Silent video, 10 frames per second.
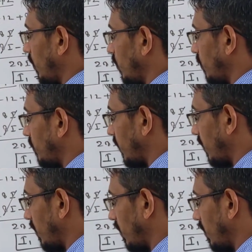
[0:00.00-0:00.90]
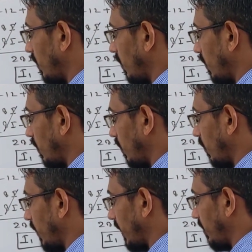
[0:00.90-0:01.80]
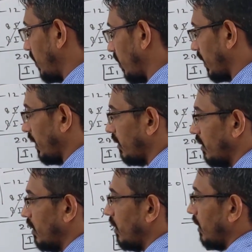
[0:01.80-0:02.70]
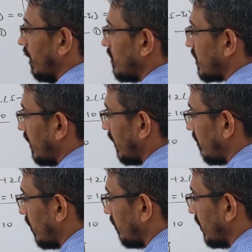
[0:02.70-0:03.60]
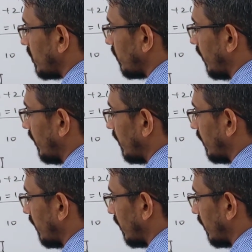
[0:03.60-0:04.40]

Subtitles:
Loop 1 I am talking, I am starting from this point,